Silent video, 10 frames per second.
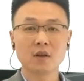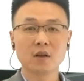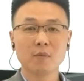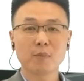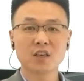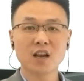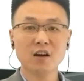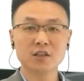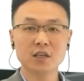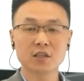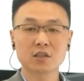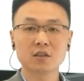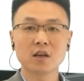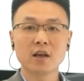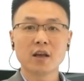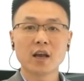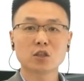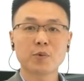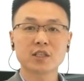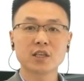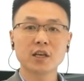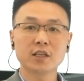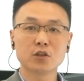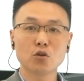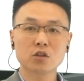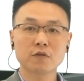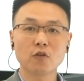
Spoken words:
But nowadays, HPC is used